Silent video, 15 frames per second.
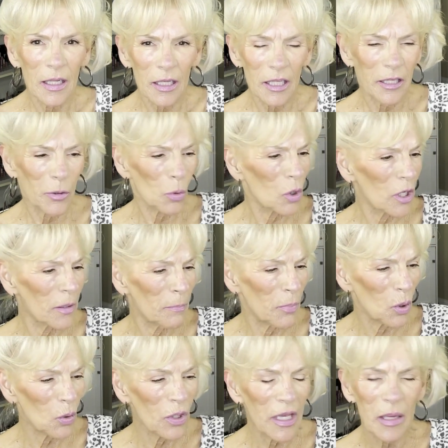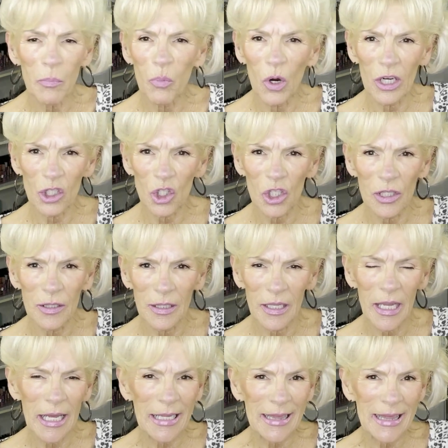little kabuki brush
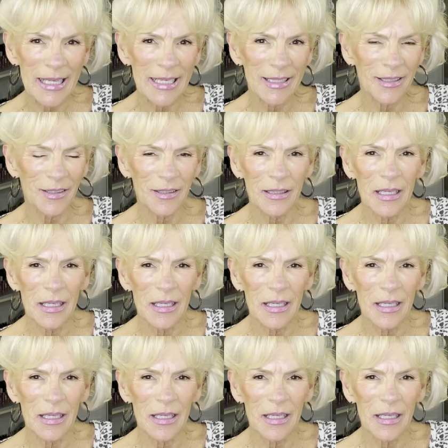like this,